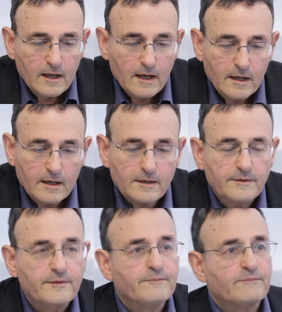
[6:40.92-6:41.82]

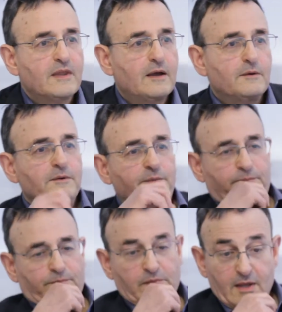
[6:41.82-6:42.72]
Now,
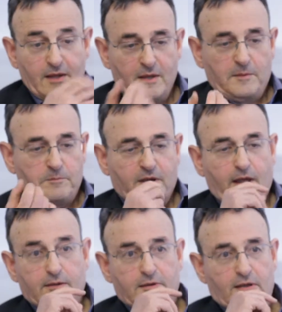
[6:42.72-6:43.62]

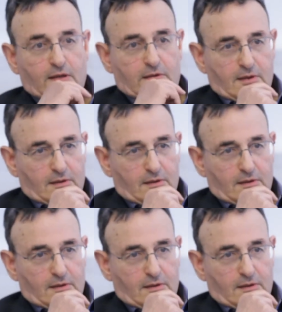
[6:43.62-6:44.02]
Piketty